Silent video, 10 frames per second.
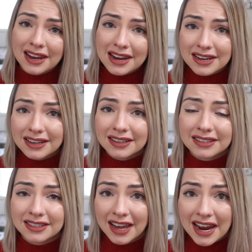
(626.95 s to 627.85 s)
a
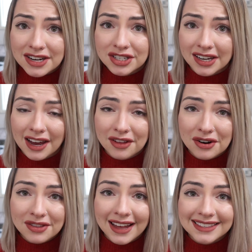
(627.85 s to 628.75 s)
cage
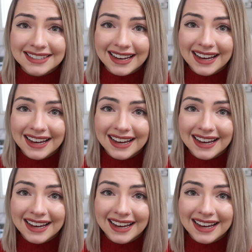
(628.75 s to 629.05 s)
together. That's